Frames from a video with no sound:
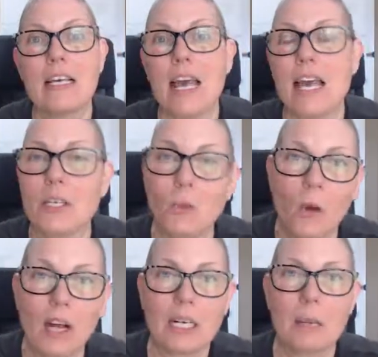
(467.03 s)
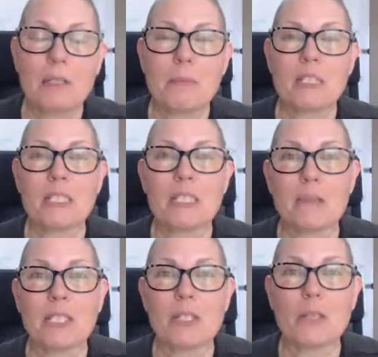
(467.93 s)
And you walk up to Missus
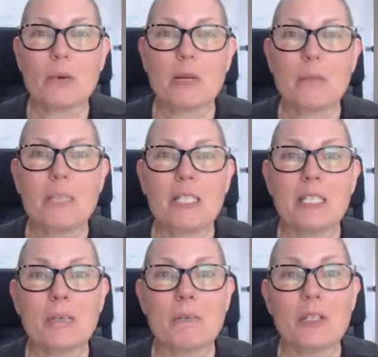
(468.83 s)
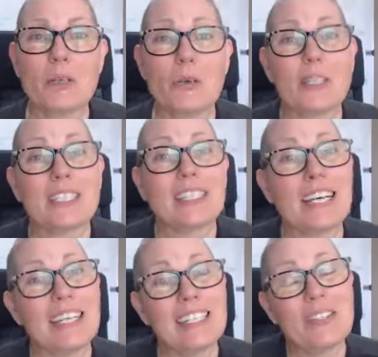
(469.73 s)
Smith's door, and Missus Smith's door is
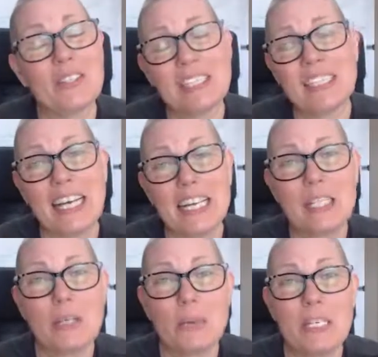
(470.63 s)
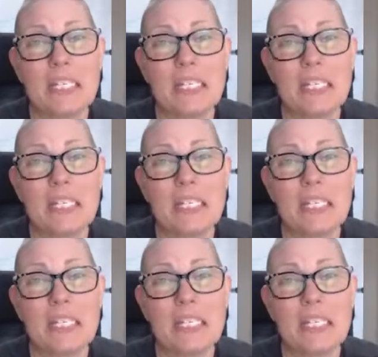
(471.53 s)
kind, you know, she's kind of sweet.